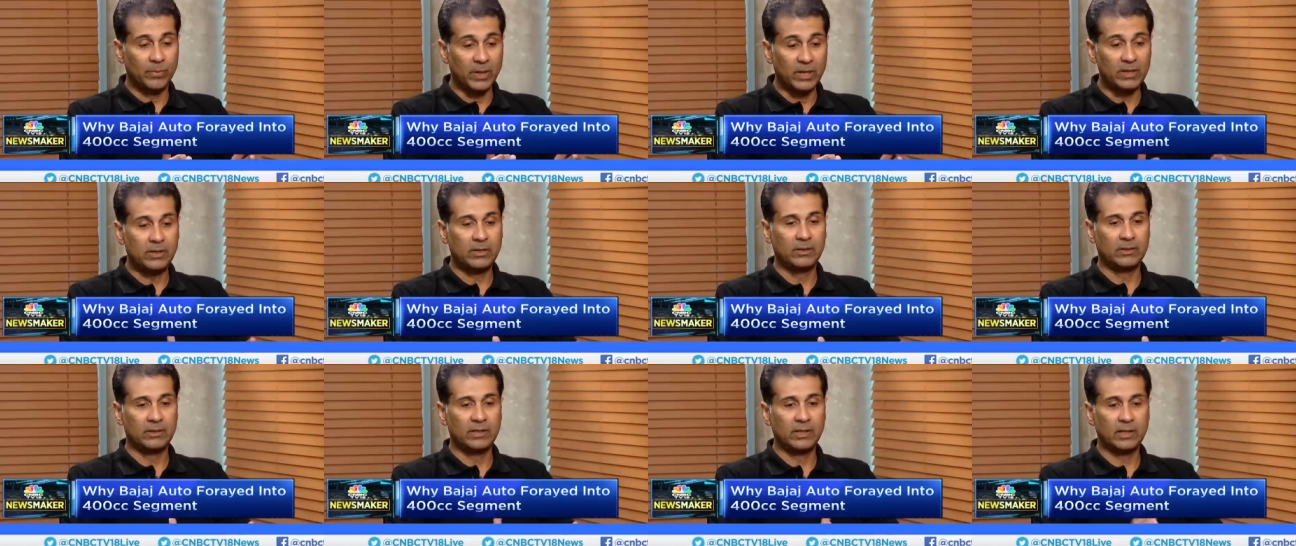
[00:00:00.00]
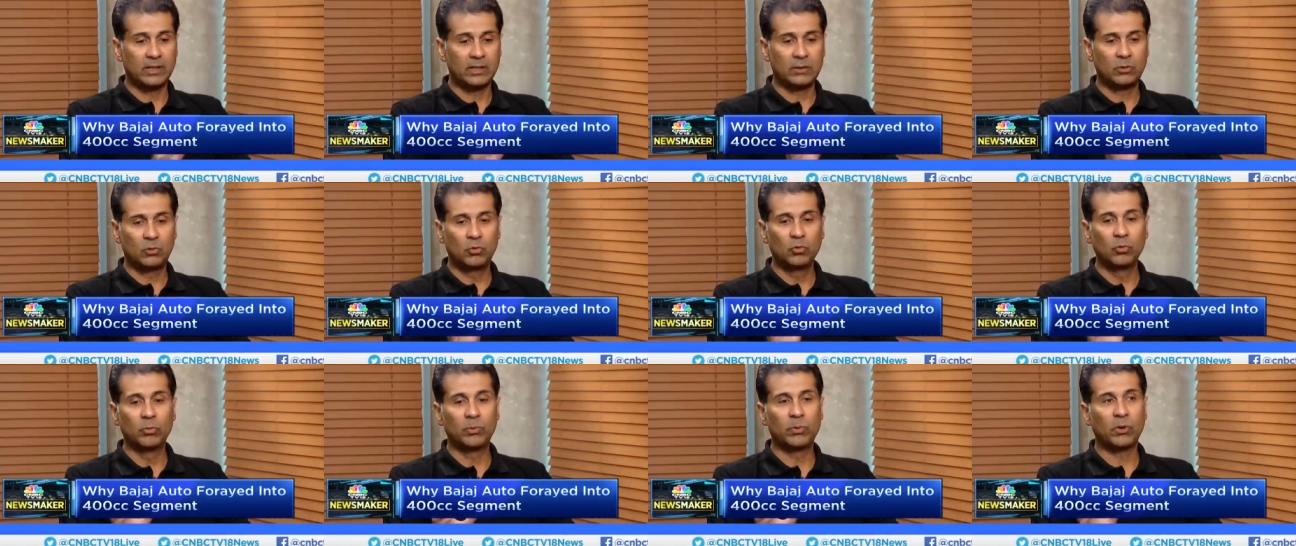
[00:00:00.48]
but there are
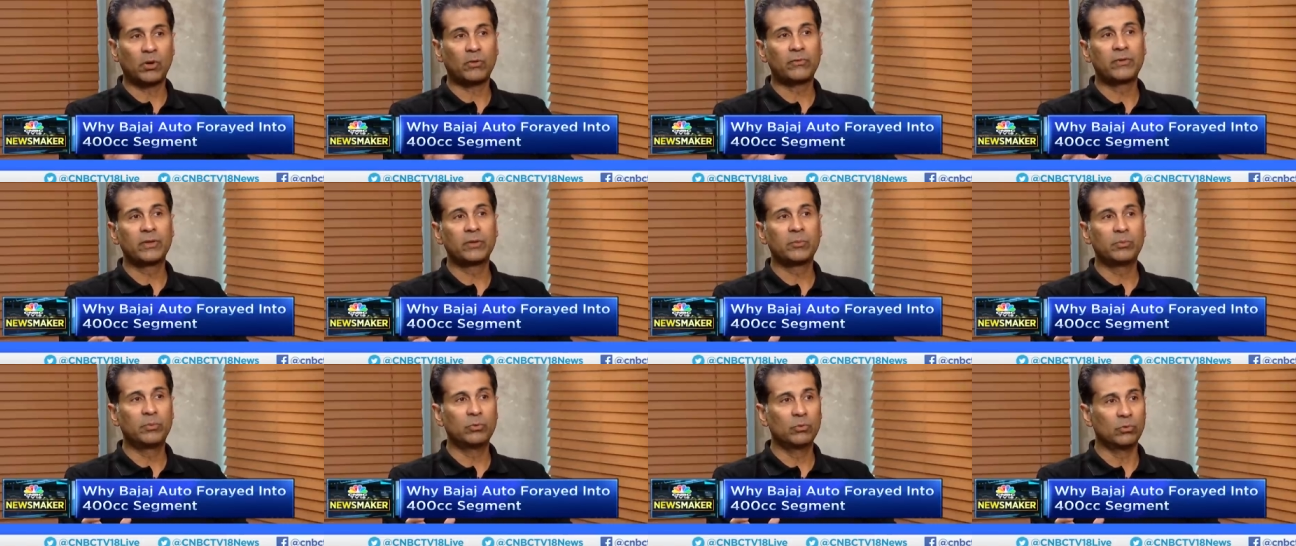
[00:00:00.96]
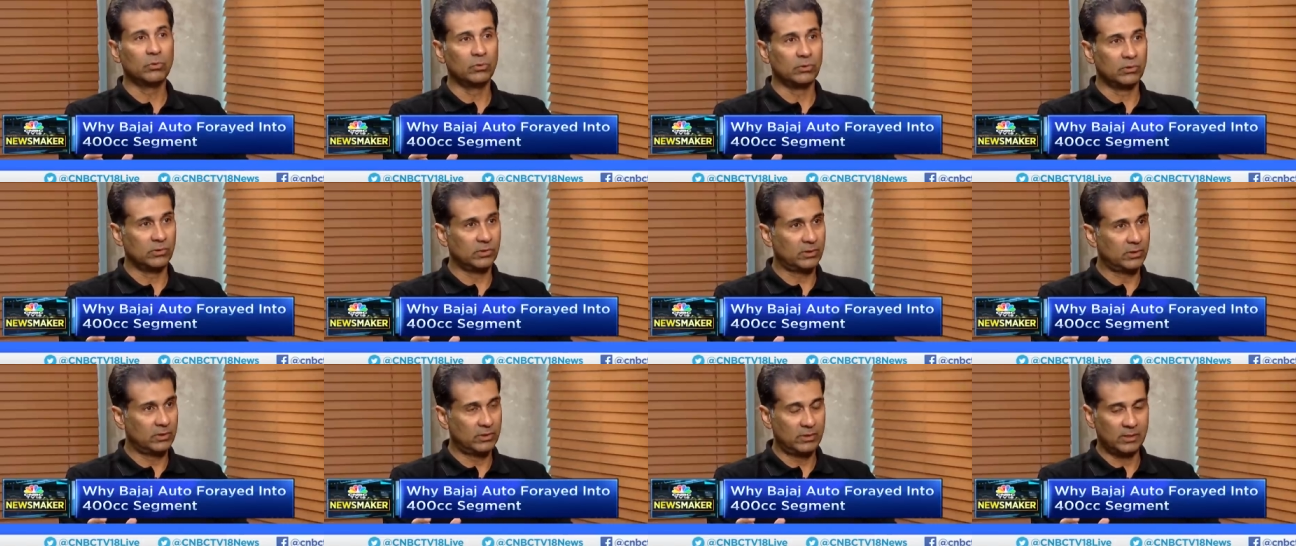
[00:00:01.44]
two profit
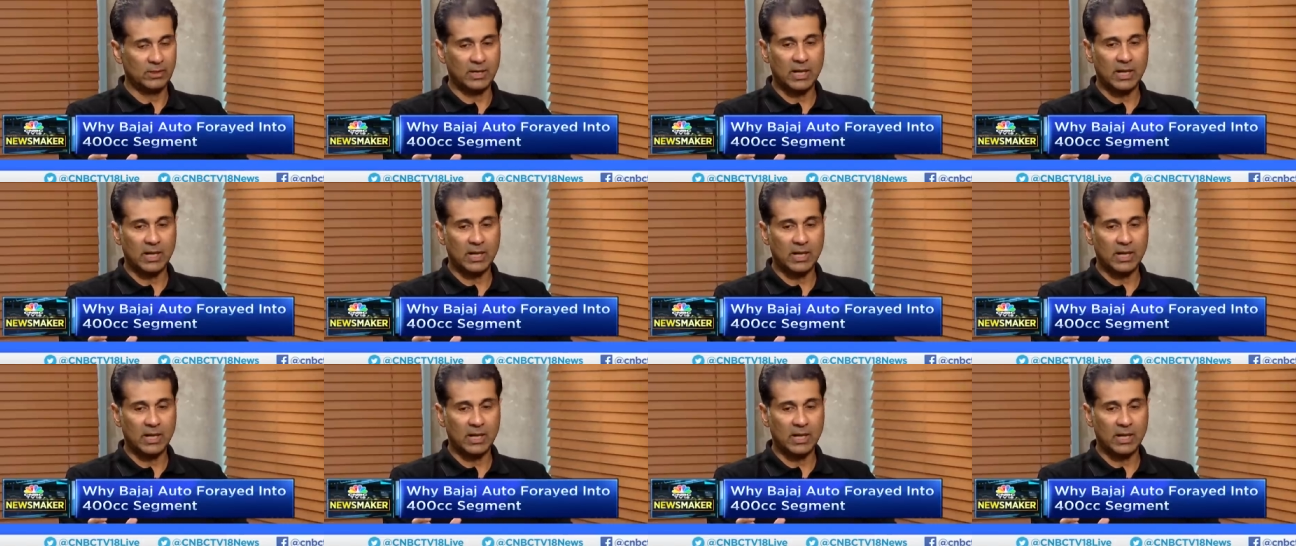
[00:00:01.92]
pools,